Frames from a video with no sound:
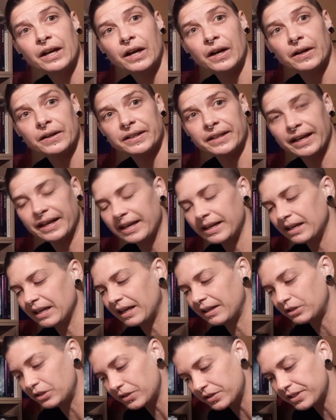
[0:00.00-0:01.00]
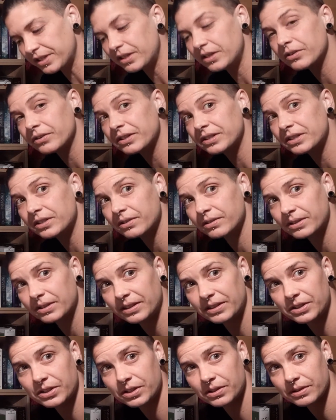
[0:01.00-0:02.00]
okay, and using your intu
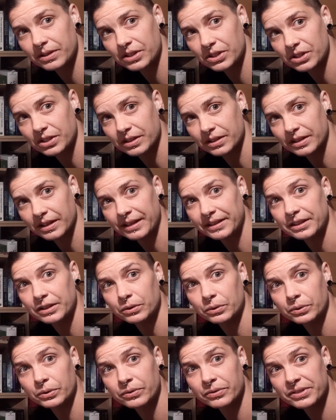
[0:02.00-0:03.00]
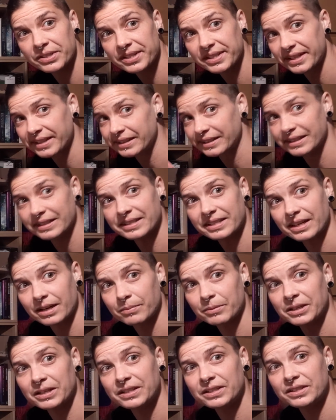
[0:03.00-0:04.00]
intuition. And then all of a sudden it's
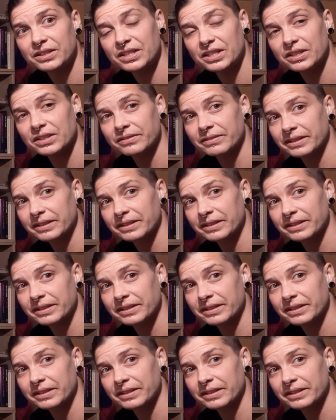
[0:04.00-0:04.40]
coming into your